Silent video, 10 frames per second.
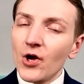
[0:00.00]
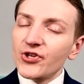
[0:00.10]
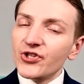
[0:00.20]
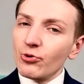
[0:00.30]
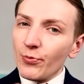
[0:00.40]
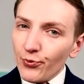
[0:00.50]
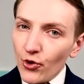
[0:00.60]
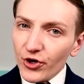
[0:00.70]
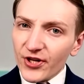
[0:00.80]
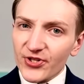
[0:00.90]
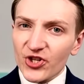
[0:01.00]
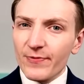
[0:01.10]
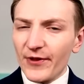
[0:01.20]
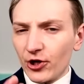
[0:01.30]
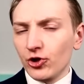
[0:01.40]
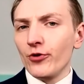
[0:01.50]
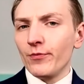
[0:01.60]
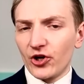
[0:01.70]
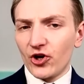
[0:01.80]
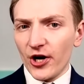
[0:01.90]
So there were broader concerns about the global
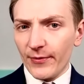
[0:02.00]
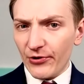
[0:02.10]
economy